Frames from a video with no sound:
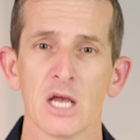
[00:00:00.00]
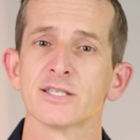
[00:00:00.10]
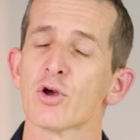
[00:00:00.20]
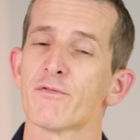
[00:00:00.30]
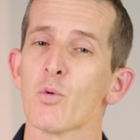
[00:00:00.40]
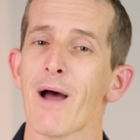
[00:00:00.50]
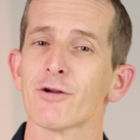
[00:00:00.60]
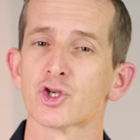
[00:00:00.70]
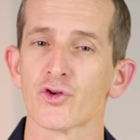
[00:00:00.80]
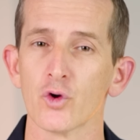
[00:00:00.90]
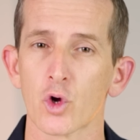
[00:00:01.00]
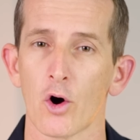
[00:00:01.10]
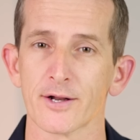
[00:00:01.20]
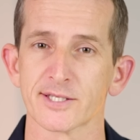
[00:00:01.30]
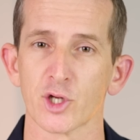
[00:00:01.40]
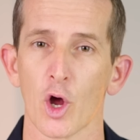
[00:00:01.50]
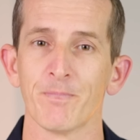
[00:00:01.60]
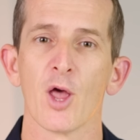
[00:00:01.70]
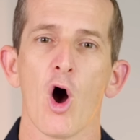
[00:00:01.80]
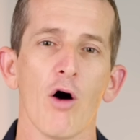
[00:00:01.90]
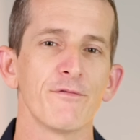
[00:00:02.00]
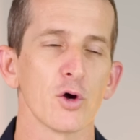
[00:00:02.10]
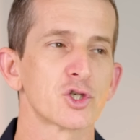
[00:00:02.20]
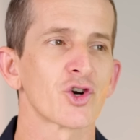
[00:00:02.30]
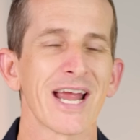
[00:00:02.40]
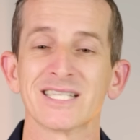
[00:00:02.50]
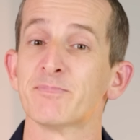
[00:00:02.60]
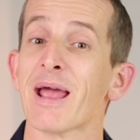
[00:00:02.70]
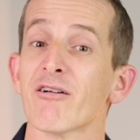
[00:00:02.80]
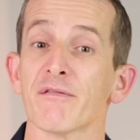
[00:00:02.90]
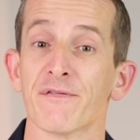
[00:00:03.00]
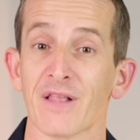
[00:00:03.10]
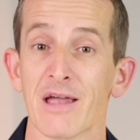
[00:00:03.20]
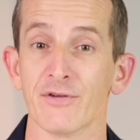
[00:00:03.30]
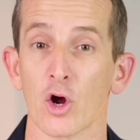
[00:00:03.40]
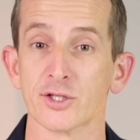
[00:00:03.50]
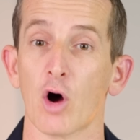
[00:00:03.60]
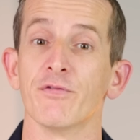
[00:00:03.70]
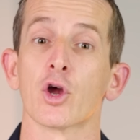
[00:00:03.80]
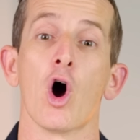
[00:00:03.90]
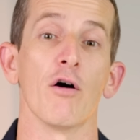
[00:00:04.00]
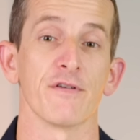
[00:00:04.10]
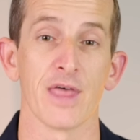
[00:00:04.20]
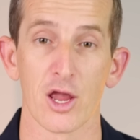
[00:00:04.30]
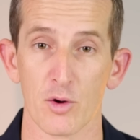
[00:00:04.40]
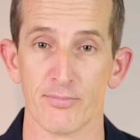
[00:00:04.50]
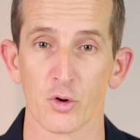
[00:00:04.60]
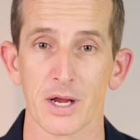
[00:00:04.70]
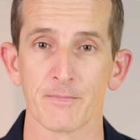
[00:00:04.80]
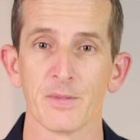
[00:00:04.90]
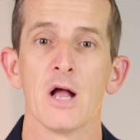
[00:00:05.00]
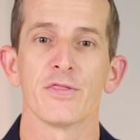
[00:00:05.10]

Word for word: So, if you are a true connoisseur of those transparent flavour notes of the coffee that you're brewing,